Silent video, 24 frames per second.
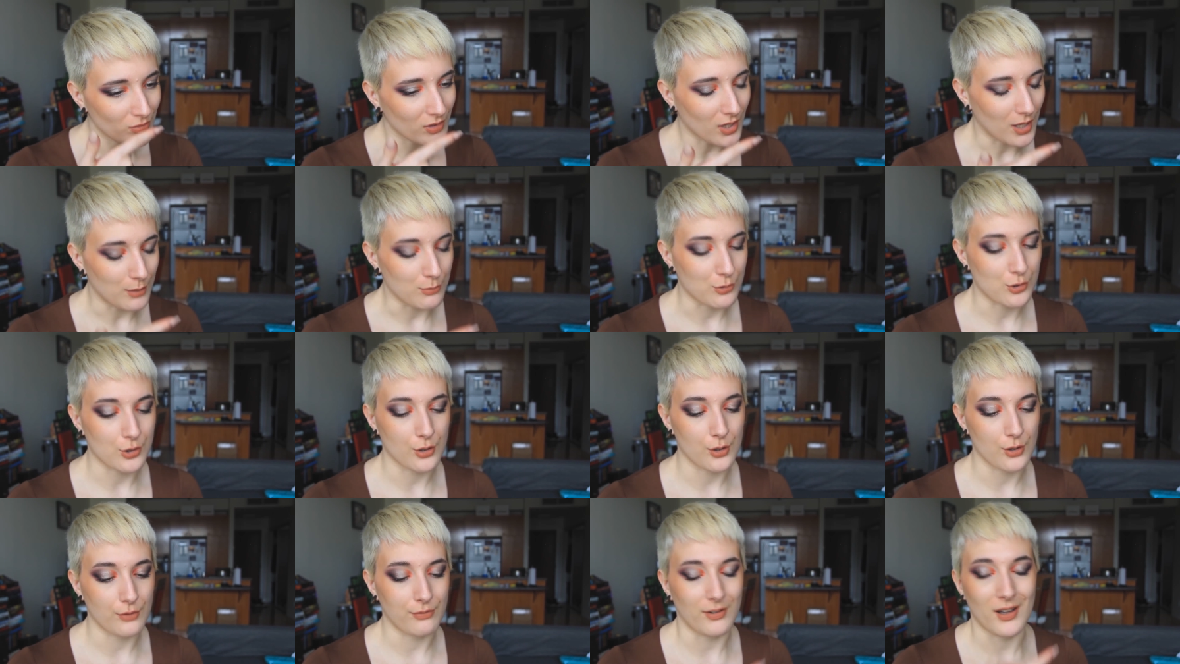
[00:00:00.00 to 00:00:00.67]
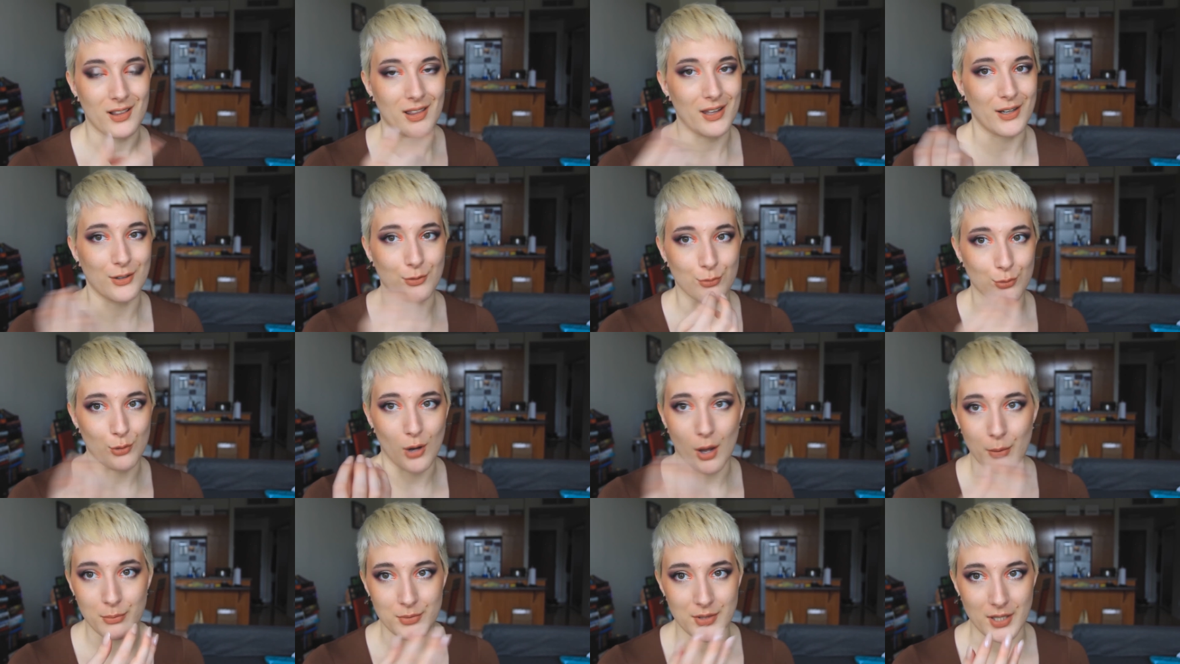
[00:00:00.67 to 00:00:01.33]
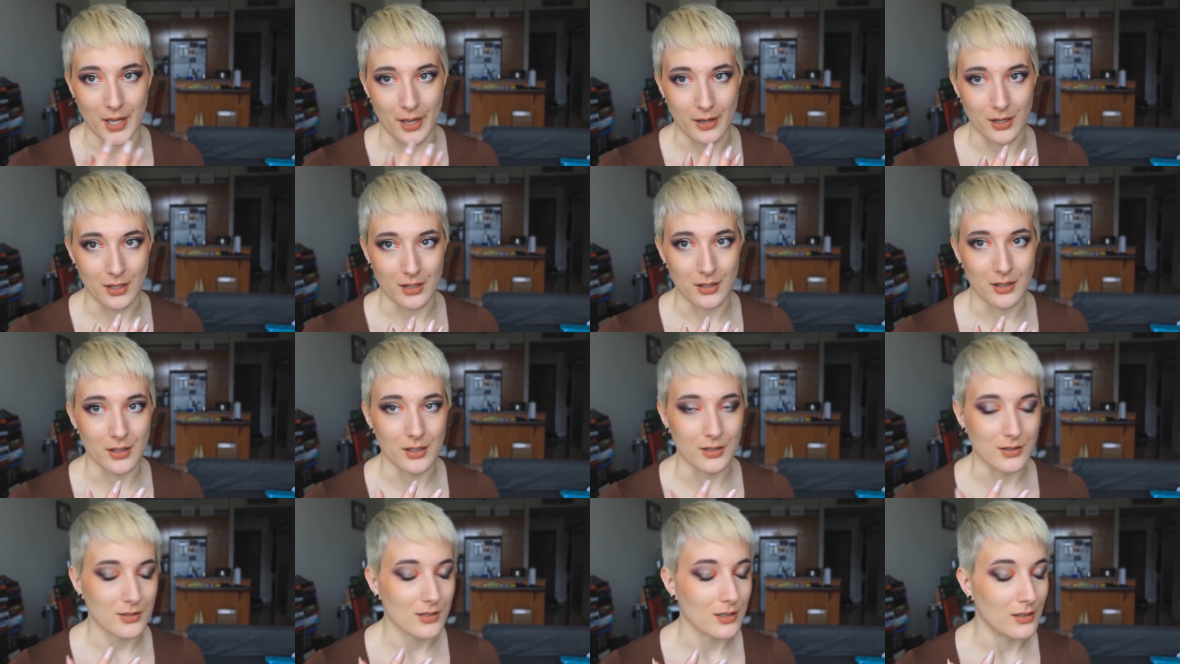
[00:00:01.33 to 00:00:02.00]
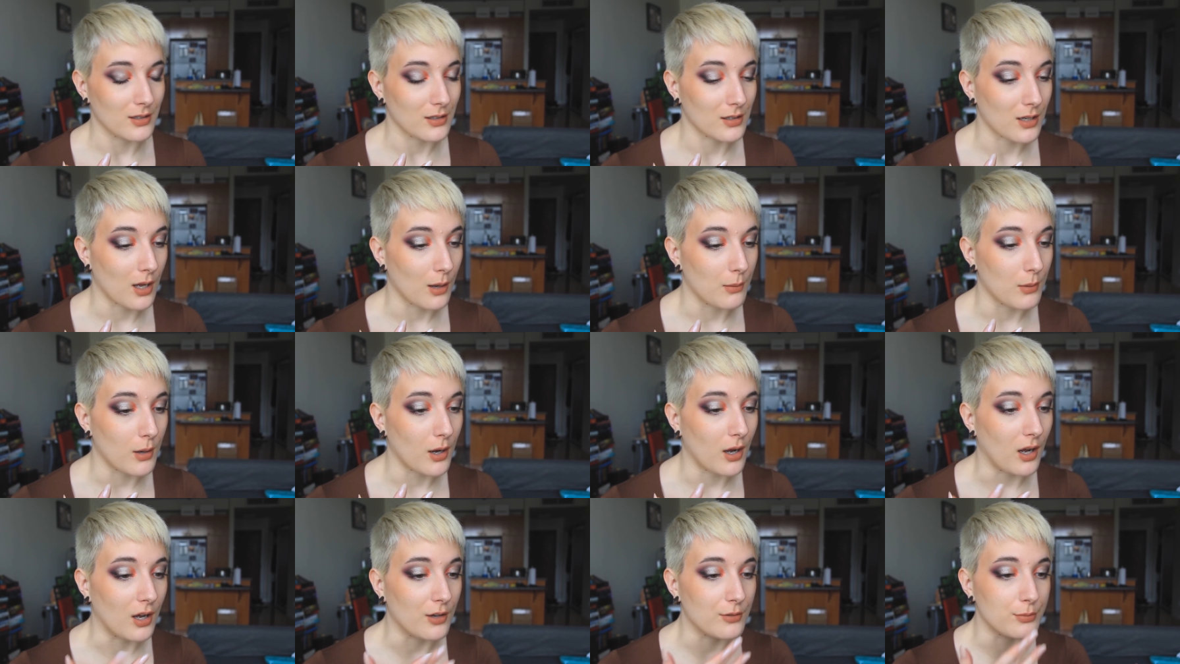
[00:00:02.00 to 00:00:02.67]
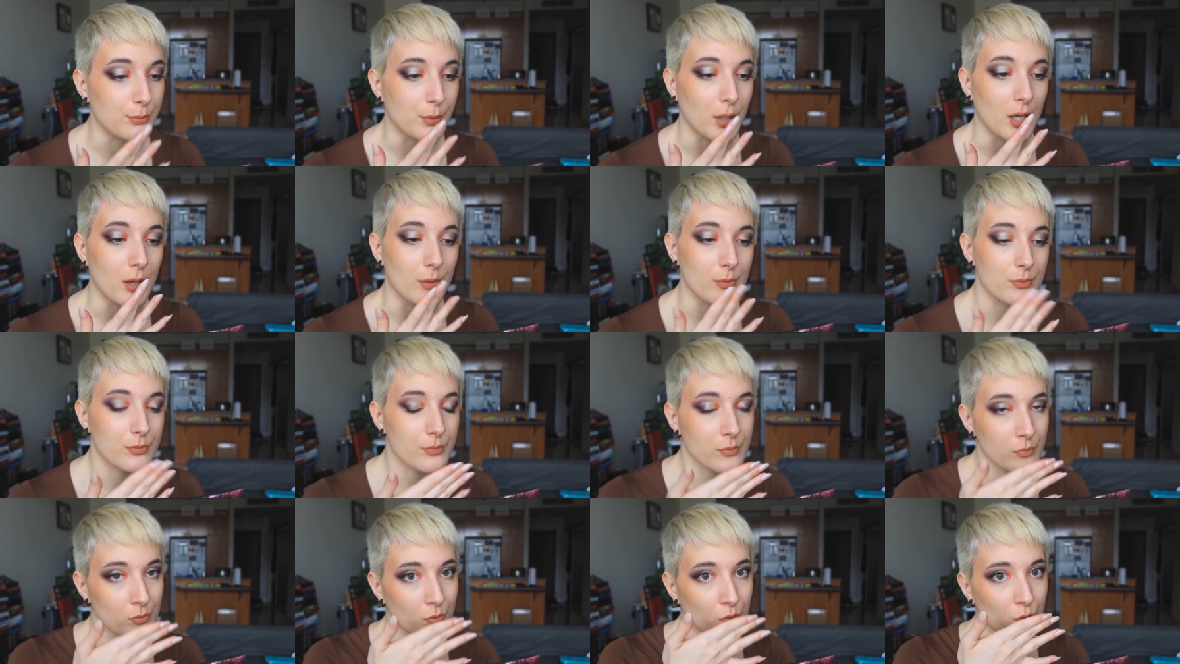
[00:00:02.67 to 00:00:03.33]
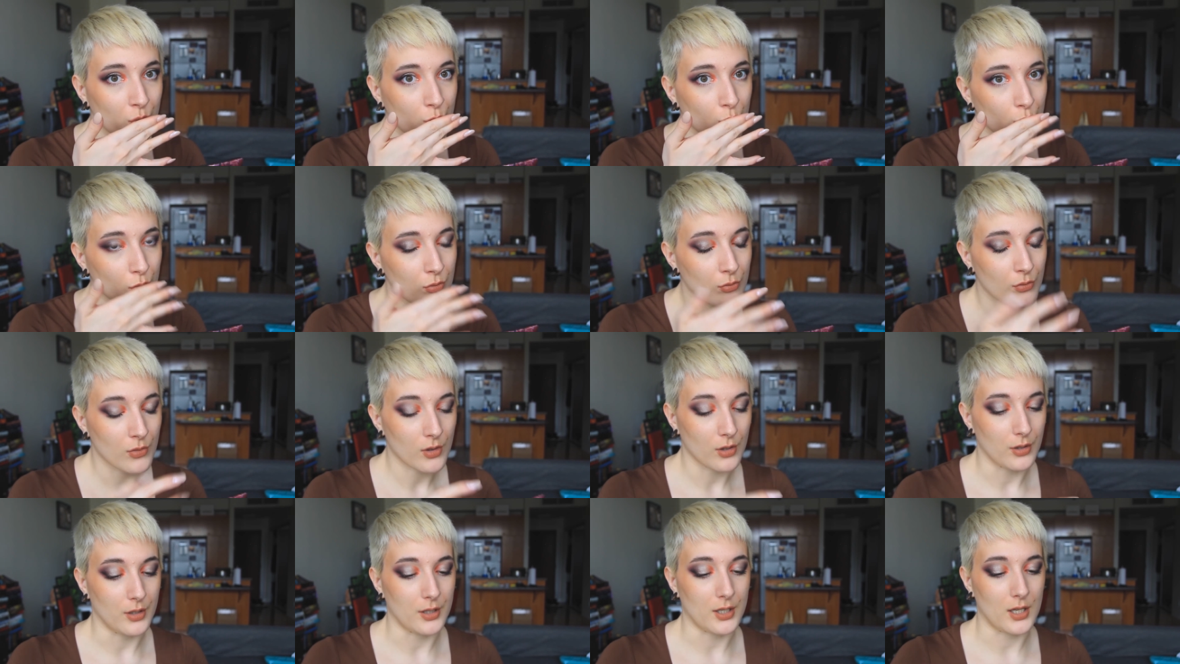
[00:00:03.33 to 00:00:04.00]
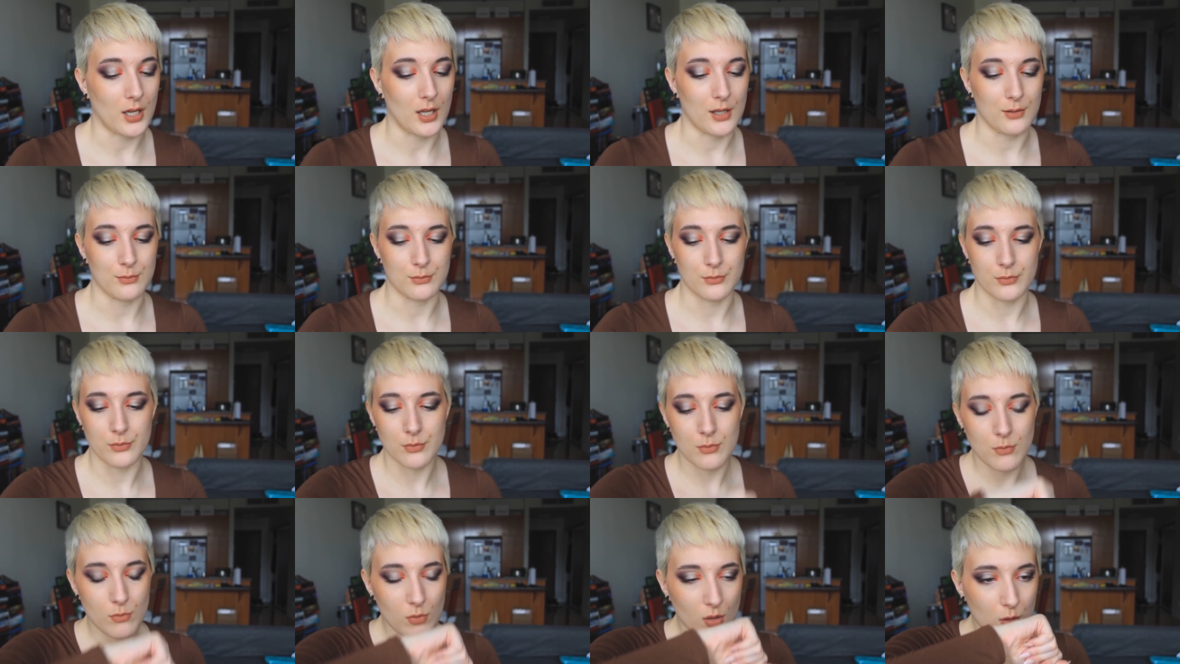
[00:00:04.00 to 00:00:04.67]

I'm sure if I like rubbed at it, it's gonna come off, but like I'm,